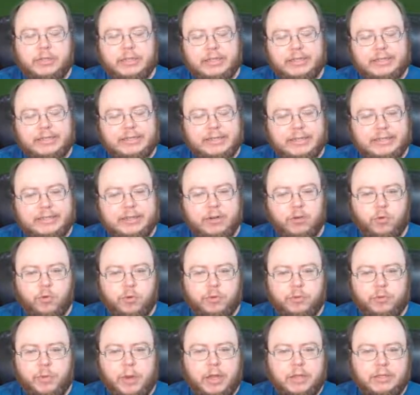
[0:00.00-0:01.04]
consistent
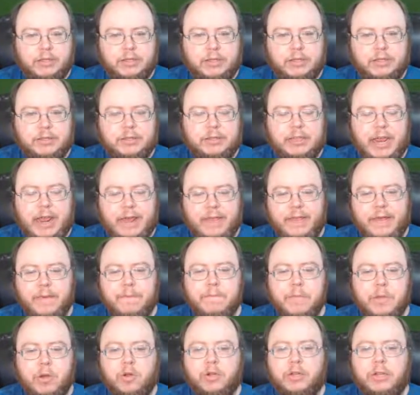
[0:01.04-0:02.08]
responses and
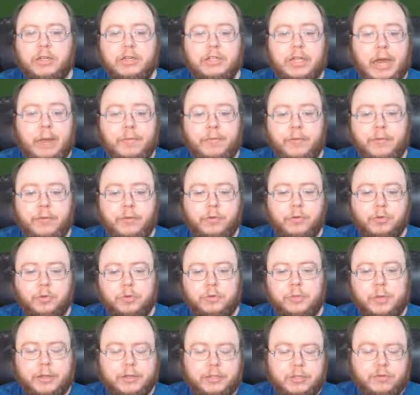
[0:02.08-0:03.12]
then build on top of those
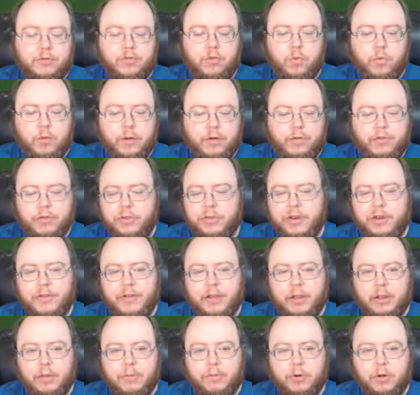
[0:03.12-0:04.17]
responses for whatever the
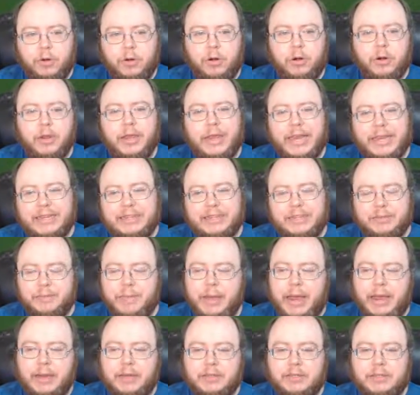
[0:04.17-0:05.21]
developer
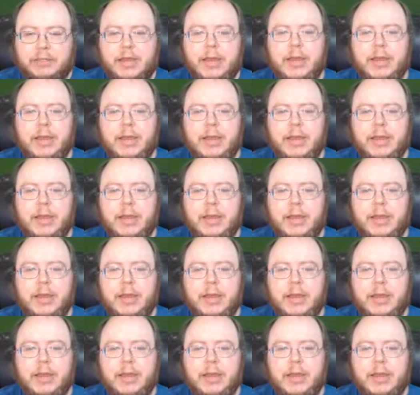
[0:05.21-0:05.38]
expects.